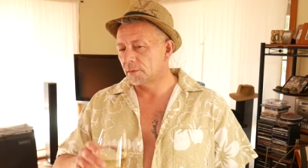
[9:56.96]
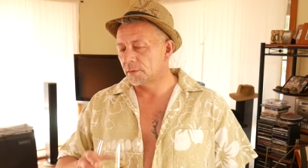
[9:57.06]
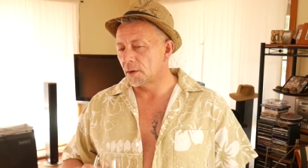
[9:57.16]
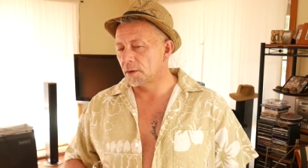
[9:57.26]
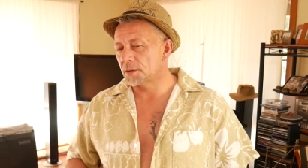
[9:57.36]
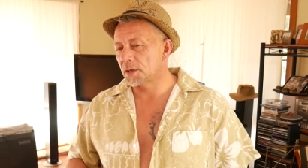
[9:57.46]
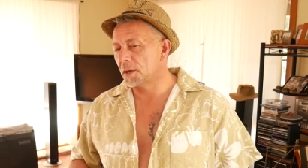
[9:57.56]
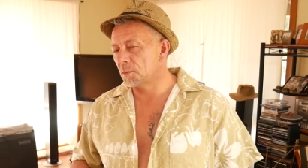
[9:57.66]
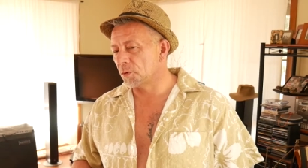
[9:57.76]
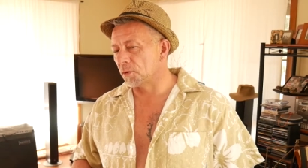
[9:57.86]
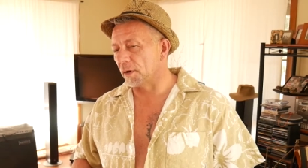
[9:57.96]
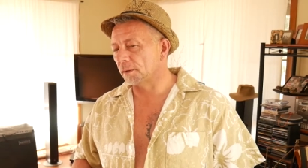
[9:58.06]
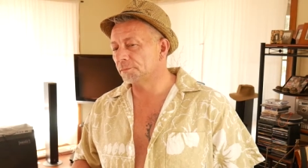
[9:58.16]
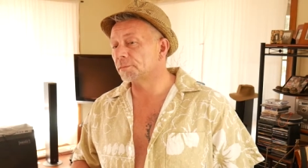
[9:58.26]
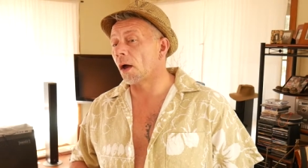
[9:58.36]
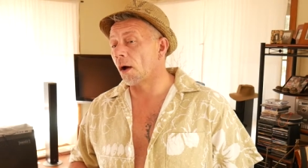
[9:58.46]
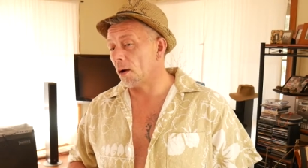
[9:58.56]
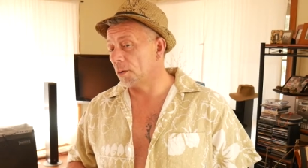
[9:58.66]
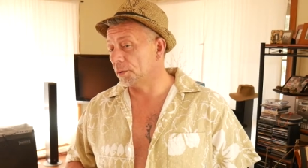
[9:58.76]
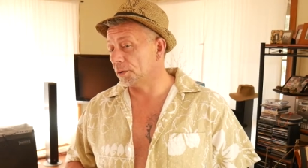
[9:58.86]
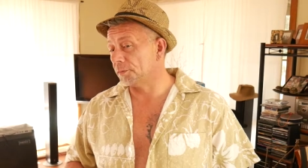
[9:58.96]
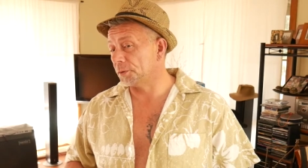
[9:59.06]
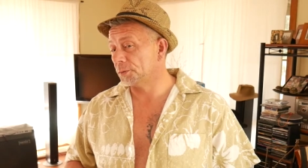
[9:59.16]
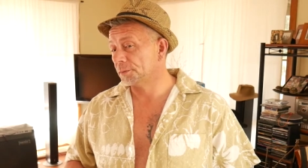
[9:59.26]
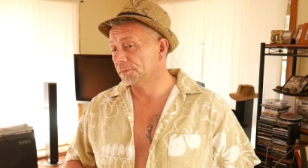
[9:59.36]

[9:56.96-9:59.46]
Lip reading: Don't listen to him, Gruber. I believe you.